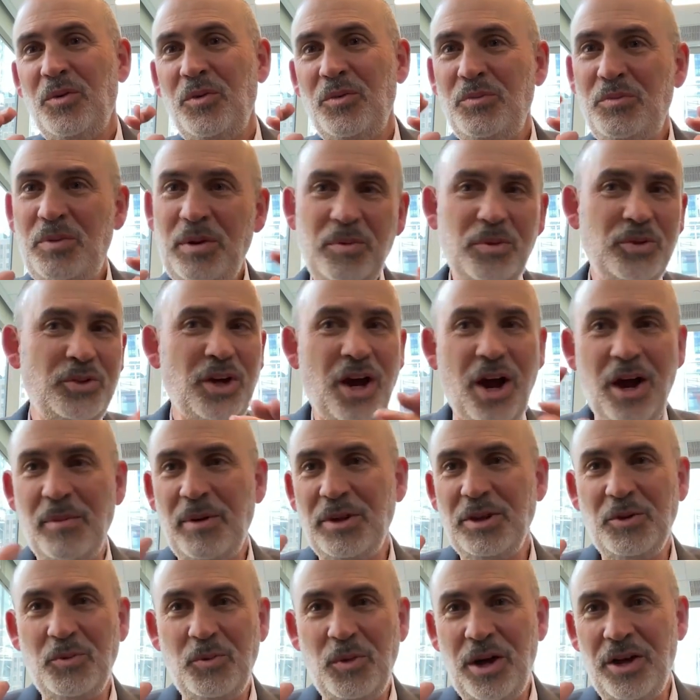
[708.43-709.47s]
People talk about
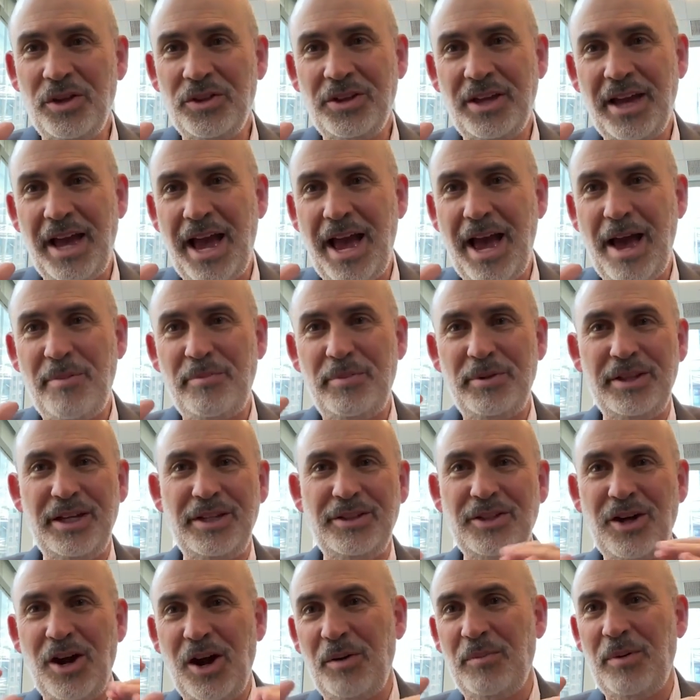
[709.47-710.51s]
the wealth gap and they
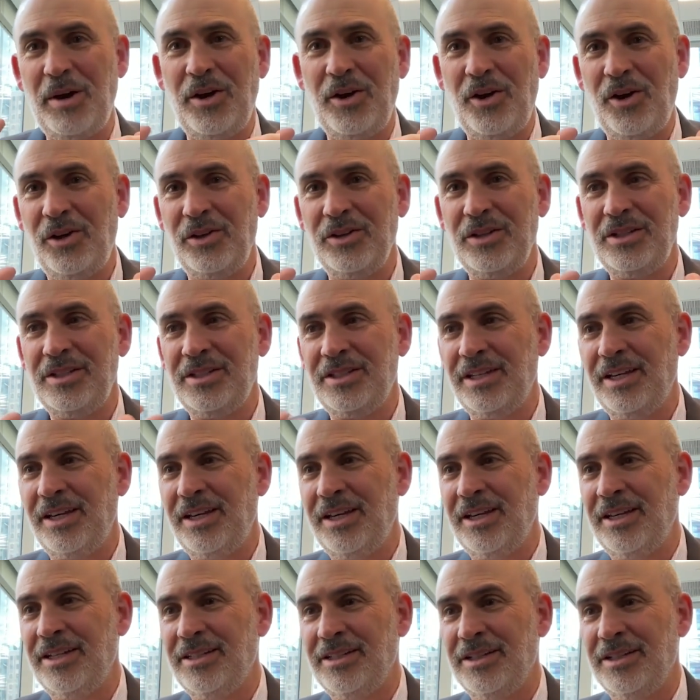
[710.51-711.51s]
talk about all these things,